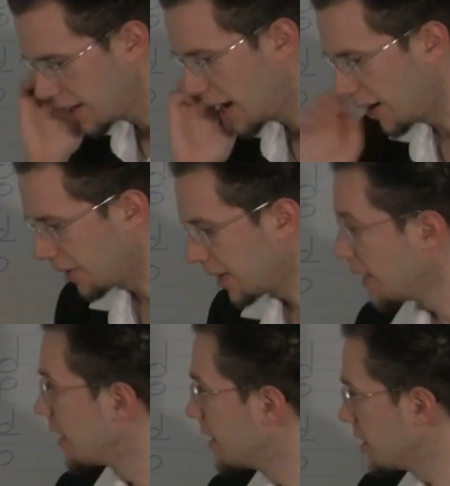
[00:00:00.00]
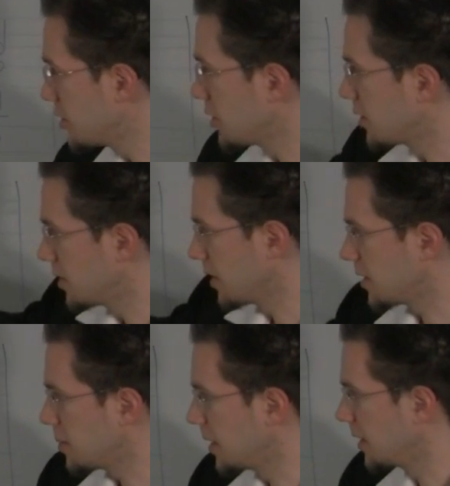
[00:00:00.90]
Now, this just turns
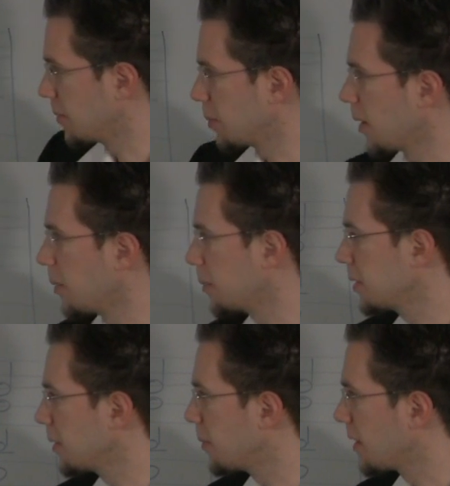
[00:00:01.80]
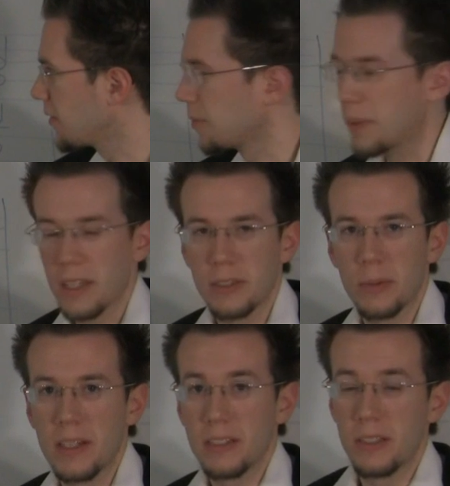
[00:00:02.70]
out to be probably one of the best
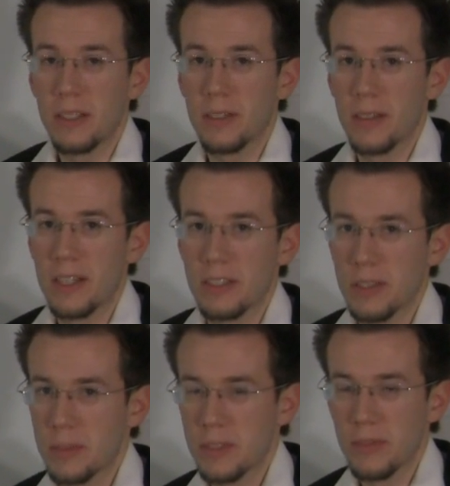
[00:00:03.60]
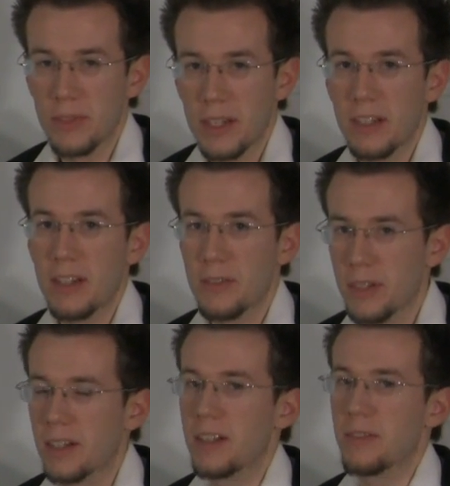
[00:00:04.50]
ways you could arrange them. It's very,
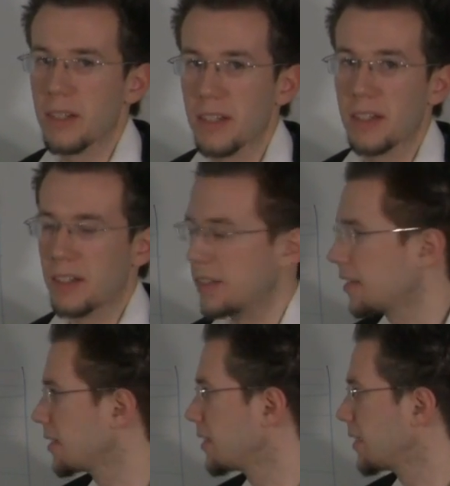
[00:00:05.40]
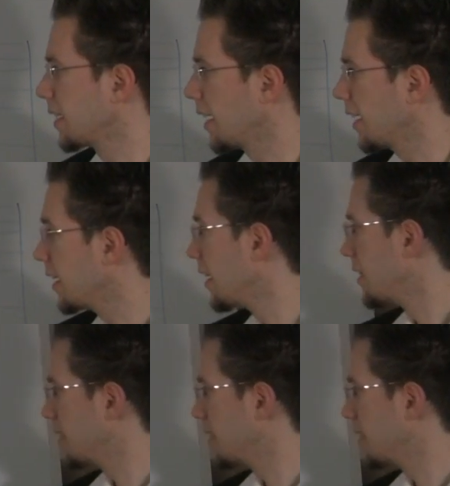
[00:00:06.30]
very, very good. Okay?